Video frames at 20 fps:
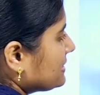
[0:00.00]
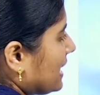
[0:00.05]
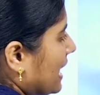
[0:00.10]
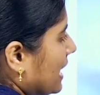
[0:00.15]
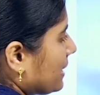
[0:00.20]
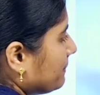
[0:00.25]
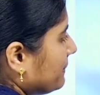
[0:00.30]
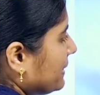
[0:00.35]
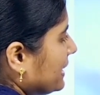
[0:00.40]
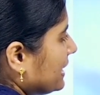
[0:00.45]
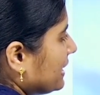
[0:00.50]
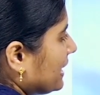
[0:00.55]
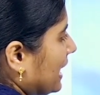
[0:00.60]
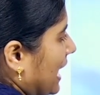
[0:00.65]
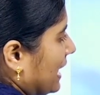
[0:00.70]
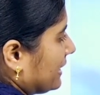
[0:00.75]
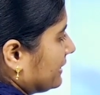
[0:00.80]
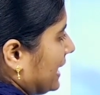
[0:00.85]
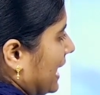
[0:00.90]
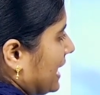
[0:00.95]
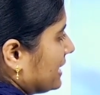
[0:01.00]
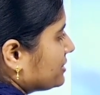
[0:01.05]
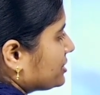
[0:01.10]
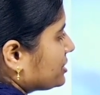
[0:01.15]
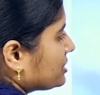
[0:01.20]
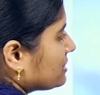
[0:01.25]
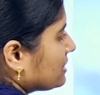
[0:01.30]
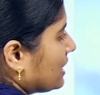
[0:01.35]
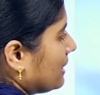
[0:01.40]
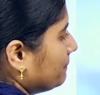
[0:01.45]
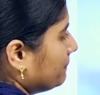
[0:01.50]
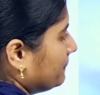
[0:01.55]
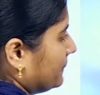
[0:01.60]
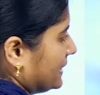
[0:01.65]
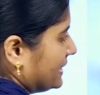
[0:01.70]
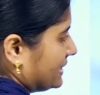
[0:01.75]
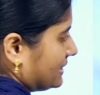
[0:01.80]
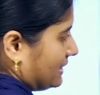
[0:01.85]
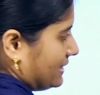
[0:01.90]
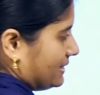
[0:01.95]
are being attached
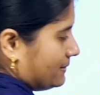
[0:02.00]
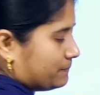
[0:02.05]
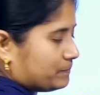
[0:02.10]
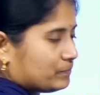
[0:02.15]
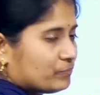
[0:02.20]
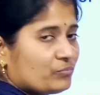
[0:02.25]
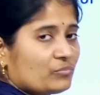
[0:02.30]
completely.